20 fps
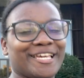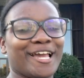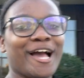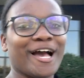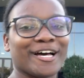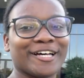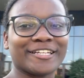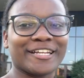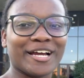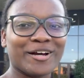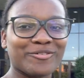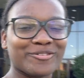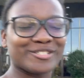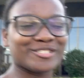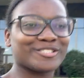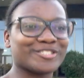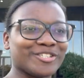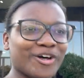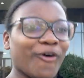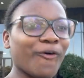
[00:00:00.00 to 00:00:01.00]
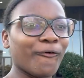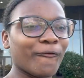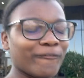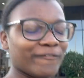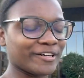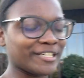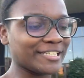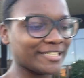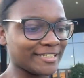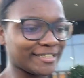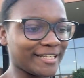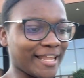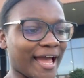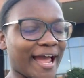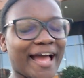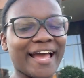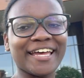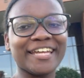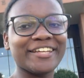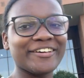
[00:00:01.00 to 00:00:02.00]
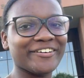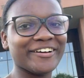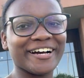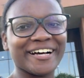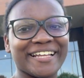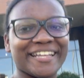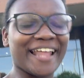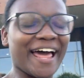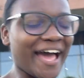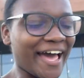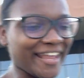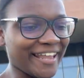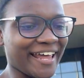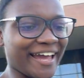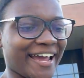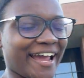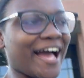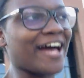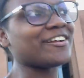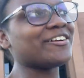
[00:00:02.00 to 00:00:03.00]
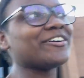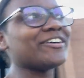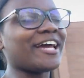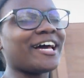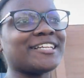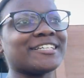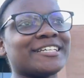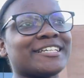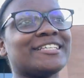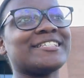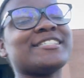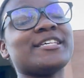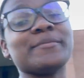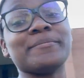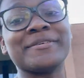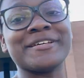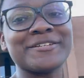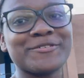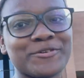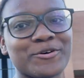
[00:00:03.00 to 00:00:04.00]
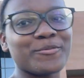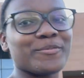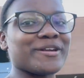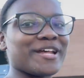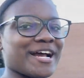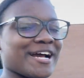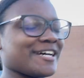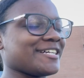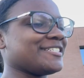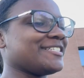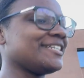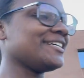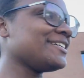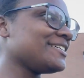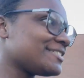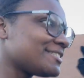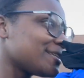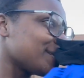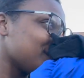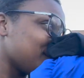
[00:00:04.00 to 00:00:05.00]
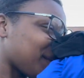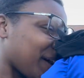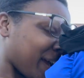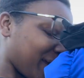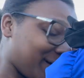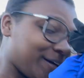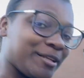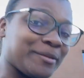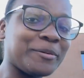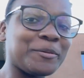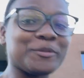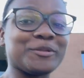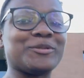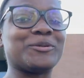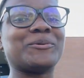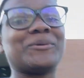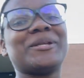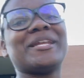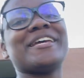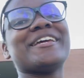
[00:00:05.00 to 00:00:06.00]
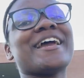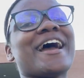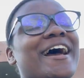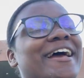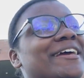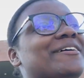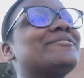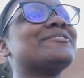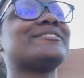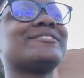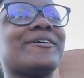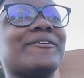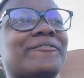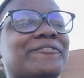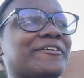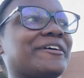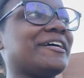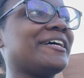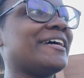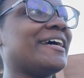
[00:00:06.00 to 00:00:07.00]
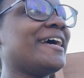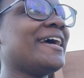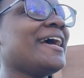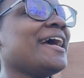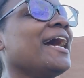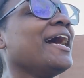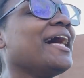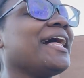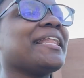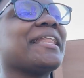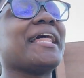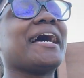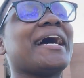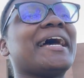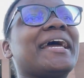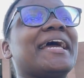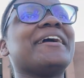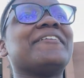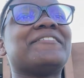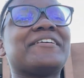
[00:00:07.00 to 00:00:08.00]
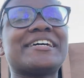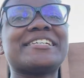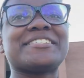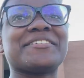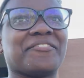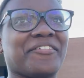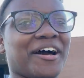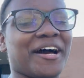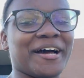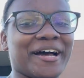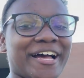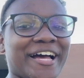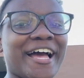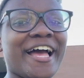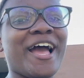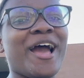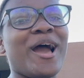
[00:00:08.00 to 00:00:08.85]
dryer. That was so fun. Like I ain't even gonna lie. Like I know y'all didn't get to see me do it, but I did see like other people doing it. Yeah, it was so fun. Like first of all,